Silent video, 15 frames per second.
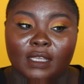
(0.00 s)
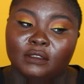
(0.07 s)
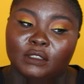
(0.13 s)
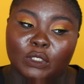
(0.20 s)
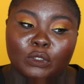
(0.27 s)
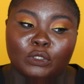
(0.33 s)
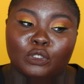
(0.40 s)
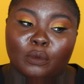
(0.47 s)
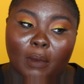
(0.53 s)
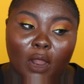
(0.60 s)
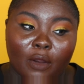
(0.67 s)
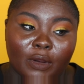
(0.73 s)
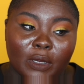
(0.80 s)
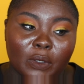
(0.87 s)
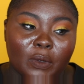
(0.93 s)
So
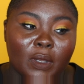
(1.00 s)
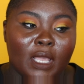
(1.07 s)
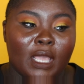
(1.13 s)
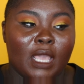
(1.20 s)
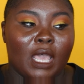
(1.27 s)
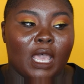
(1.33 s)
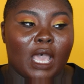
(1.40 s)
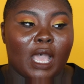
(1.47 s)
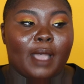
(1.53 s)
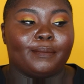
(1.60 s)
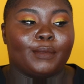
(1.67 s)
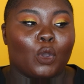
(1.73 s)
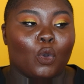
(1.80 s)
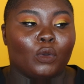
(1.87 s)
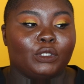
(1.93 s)
tomorrow
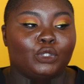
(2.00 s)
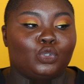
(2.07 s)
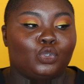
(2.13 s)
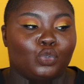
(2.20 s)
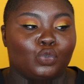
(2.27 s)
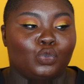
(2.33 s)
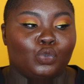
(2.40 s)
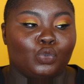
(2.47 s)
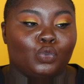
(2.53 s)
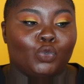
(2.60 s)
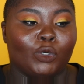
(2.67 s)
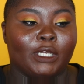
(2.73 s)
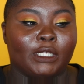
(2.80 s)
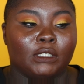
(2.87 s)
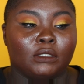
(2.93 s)
I'm going
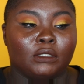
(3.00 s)
to